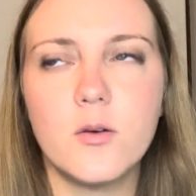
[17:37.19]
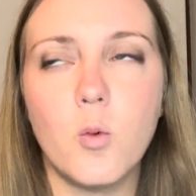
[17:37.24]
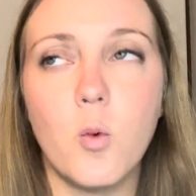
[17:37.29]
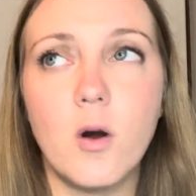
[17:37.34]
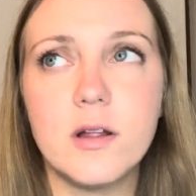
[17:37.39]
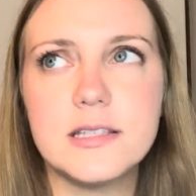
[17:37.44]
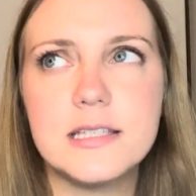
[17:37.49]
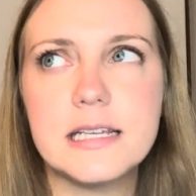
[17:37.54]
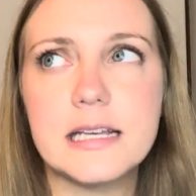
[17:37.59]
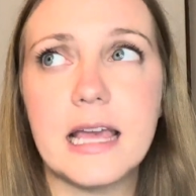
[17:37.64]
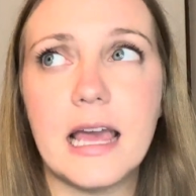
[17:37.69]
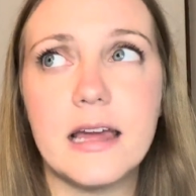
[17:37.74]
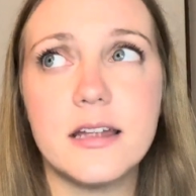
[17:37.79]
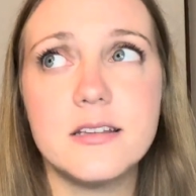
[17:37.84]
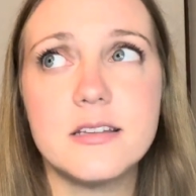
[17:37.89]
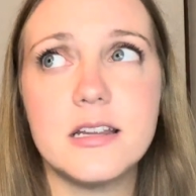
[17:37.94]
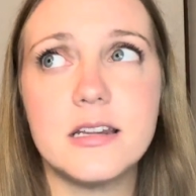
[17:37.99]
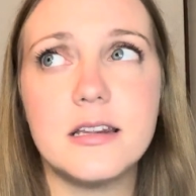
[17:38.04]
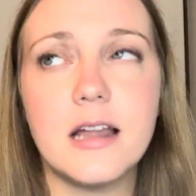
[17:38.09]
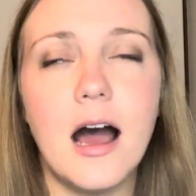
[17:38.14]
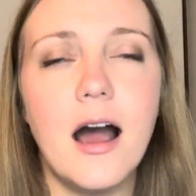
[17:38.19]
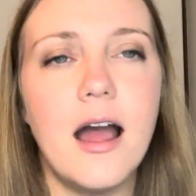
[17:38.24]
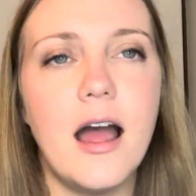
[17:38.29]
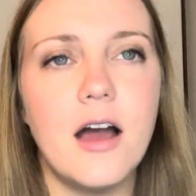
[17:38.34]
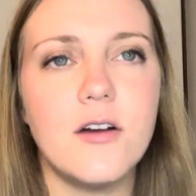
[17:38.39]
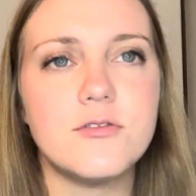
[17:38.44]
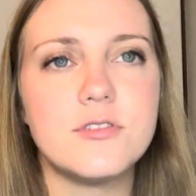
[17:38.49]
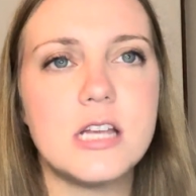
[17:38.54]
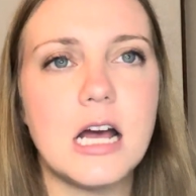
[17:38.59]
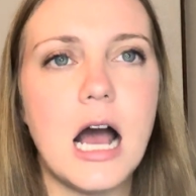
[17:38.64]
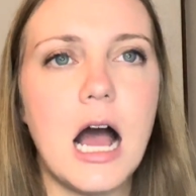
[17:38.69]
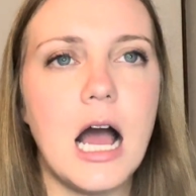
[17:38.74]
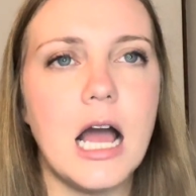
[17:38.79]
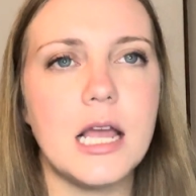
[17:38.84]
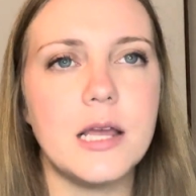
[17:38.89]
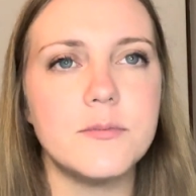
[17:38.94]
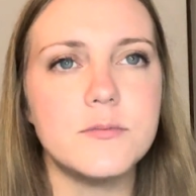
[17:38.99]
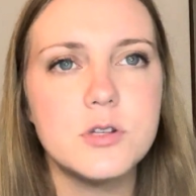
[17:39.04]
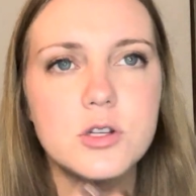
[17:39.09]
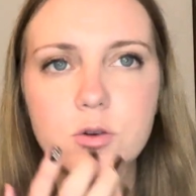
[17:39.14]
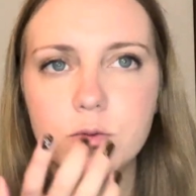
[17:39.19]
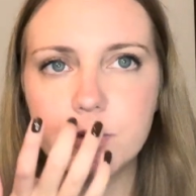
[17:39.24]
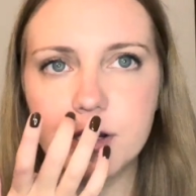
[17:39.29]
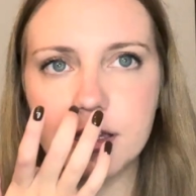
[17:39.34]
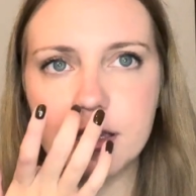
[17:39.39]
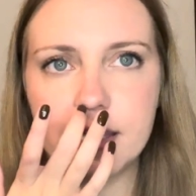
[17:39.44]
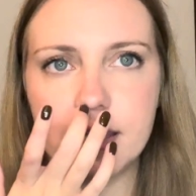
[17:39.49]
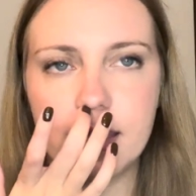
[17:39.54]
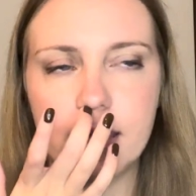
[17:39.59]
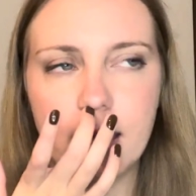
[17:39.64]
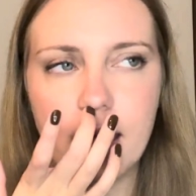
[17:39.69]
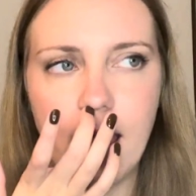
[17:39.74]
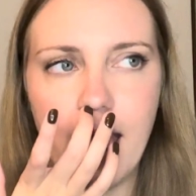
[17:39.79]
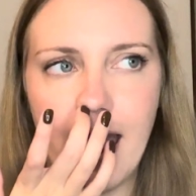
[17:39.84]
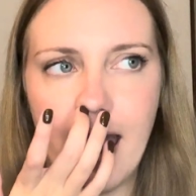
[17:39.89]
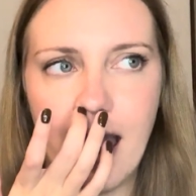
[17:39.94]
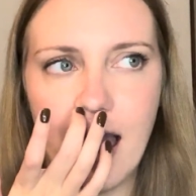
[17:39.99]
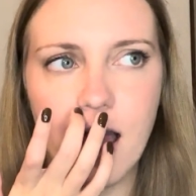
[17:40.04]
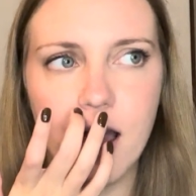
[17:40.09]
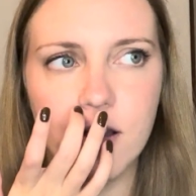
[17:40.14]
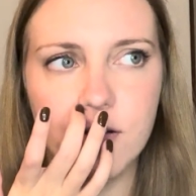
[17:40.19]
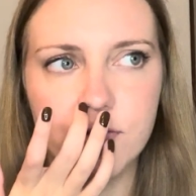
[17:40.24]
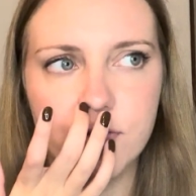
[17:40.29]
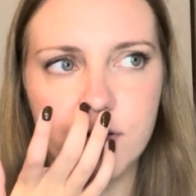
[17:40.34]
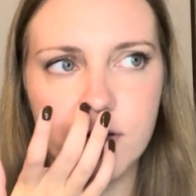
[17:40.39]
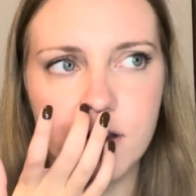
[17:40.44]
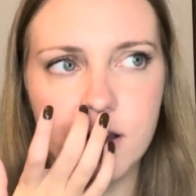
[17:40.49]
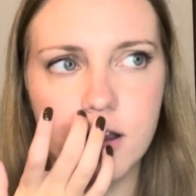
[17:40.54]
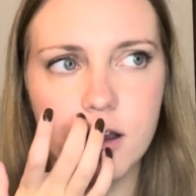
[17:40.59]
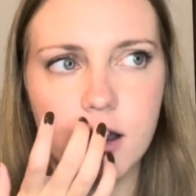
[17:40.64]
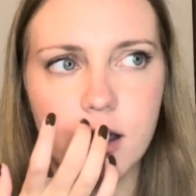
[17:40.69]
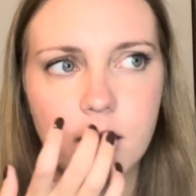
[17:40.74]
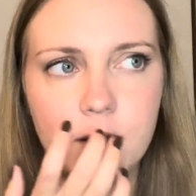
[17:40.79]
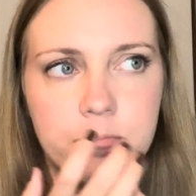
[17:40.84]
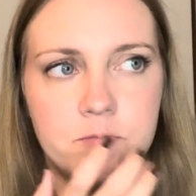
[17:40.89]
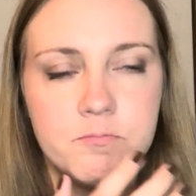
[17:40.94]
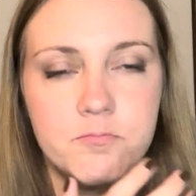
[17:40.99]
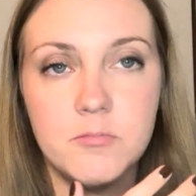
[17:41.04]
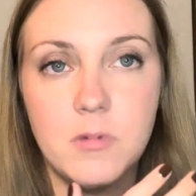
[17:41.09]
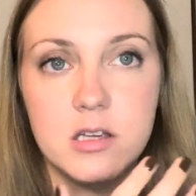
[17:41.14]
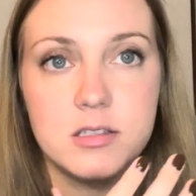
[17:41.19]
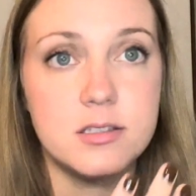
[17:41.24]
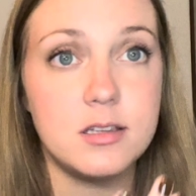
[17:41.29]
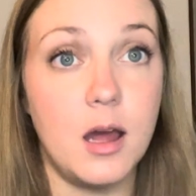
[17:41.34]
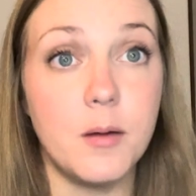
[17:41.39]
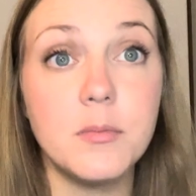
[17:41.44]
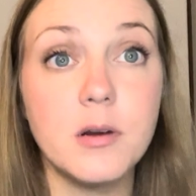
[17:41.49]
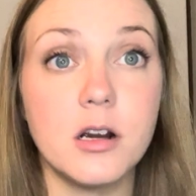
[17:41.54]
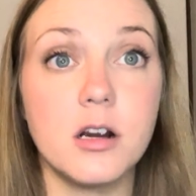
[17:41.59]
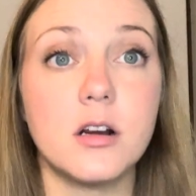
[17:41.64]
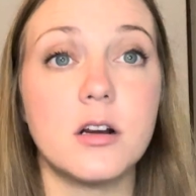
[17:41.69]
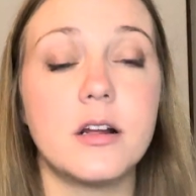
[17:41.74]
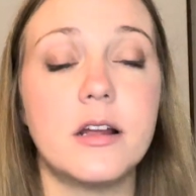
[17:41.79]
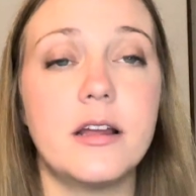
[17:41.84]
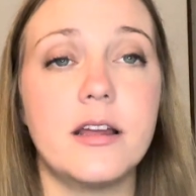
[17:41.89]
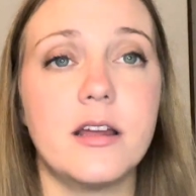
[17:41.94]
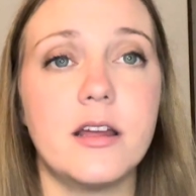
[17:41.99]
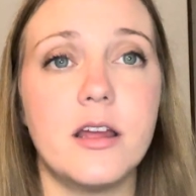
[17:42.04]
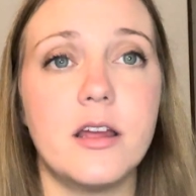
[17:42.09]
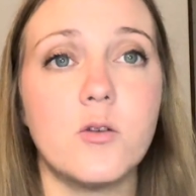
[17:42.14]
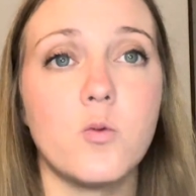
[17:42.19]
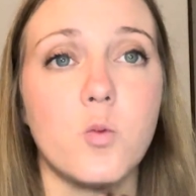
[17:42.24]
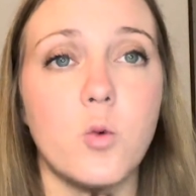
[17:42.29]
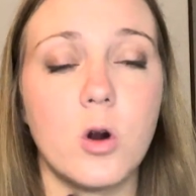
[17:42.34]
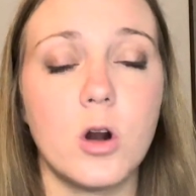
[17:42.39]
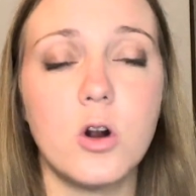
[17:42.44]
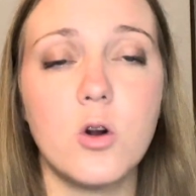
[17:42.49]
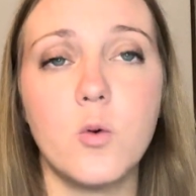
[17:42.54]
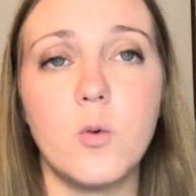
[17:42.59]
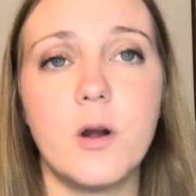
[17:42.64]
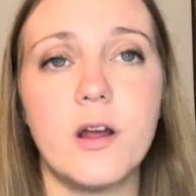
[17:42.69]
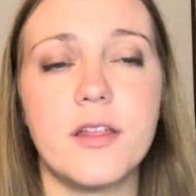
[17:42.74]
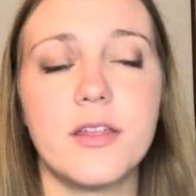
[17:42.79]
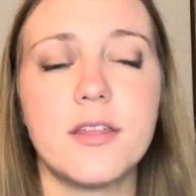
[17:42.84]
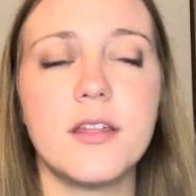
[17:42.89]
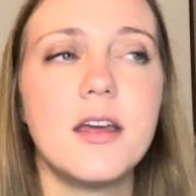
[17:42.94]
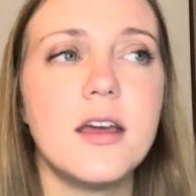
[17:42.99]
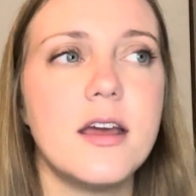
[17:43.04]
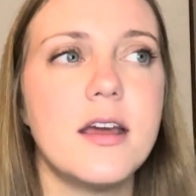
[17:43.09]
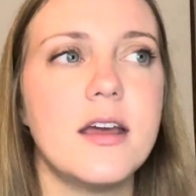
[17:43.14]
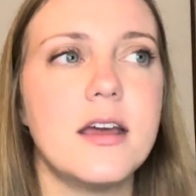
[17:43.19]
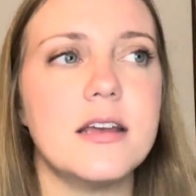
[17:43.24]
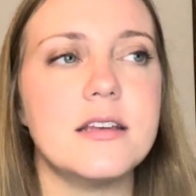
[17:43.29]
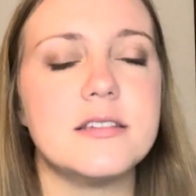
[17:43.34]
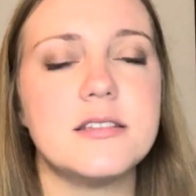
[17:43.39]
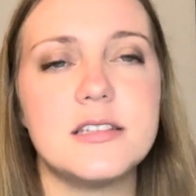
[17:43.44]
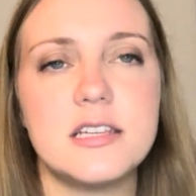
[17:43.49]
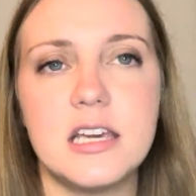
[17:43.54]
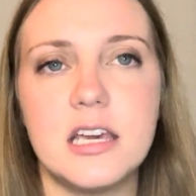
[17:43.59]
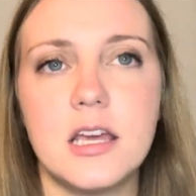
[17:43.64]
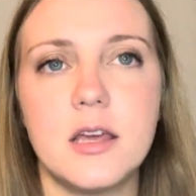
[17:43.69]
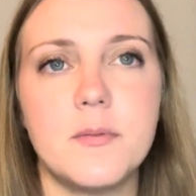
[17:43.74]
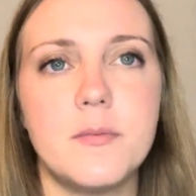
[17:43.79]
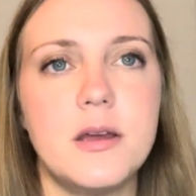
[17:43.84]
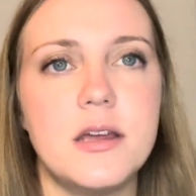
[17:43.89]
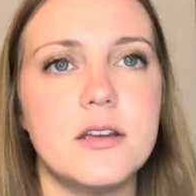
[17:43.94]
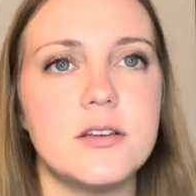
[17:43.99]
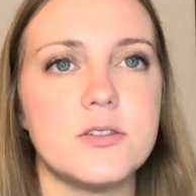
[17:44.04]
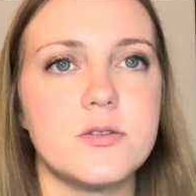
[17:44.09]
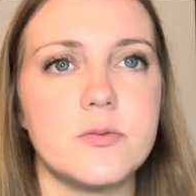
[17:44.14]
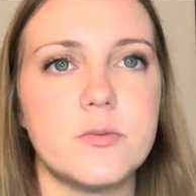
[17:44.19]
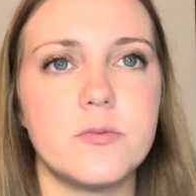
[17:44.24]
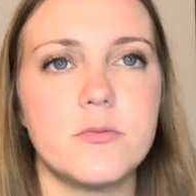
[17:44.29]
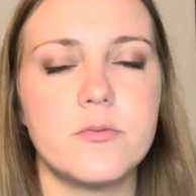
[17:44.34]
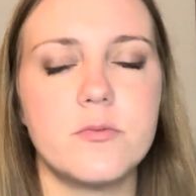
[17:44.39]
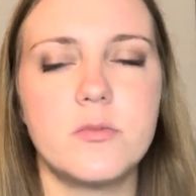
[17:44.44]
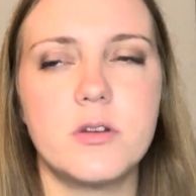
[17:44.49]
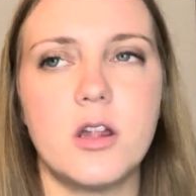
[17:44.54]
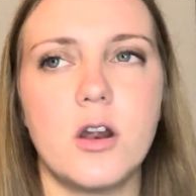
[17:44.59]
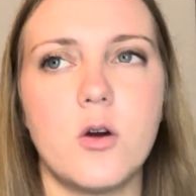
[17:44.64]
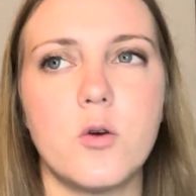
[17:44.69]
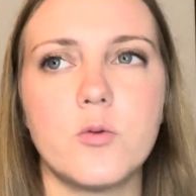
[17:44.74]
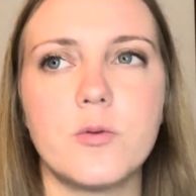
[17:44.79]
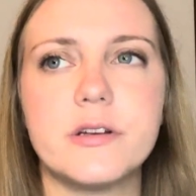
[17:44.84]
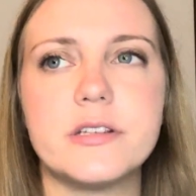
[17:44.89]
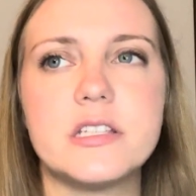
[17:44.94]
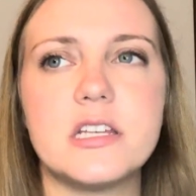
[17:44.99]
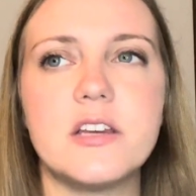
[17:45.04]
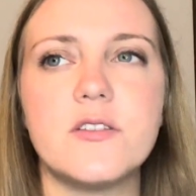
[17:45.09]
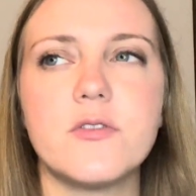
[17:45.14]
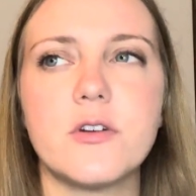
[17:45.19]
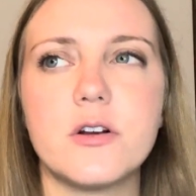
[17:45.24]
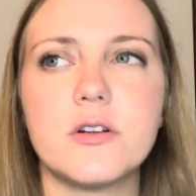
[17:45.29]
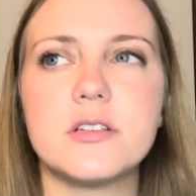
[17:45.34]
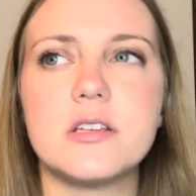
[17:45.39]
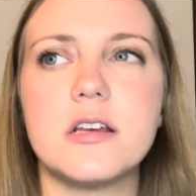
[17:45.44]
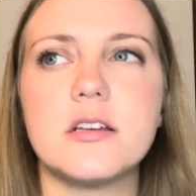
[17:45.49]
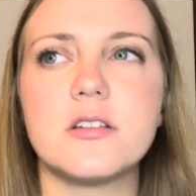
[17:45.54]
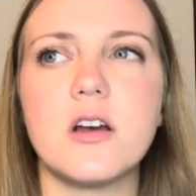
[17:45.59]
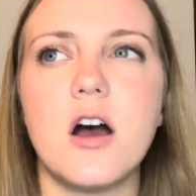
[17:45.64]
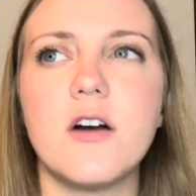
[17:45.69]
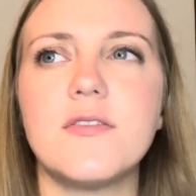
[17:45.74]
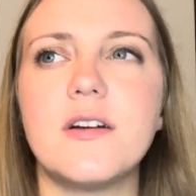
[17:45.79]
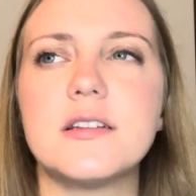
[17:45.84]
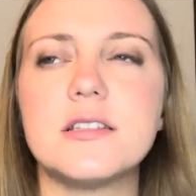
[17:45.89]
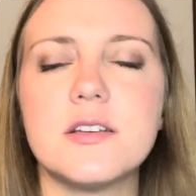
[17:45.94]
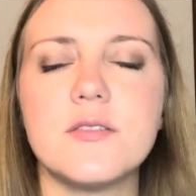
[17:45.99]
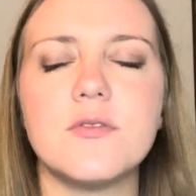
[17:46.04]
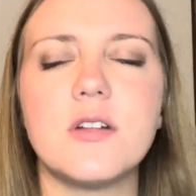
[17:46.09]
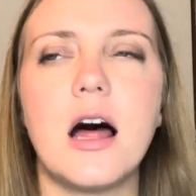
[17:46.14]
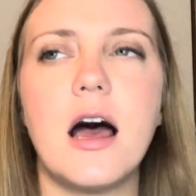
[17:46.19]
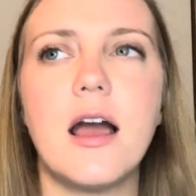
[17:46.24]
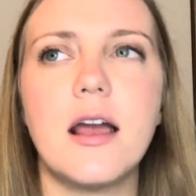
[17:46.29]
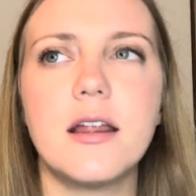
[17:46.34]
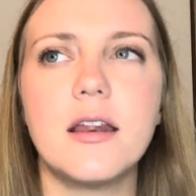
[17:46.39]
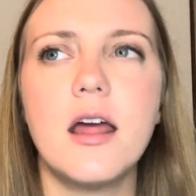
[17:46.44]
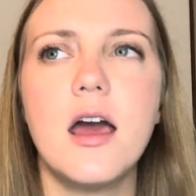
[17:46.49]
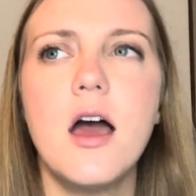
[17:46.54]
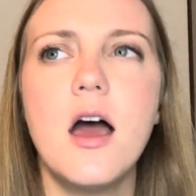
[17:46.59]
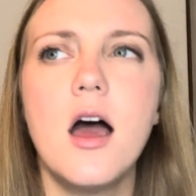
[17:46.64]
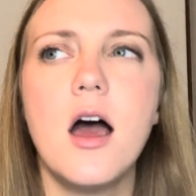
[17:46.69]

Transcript: once again, did not have time to really have a summer and work with his team, his receivers, his offensive line.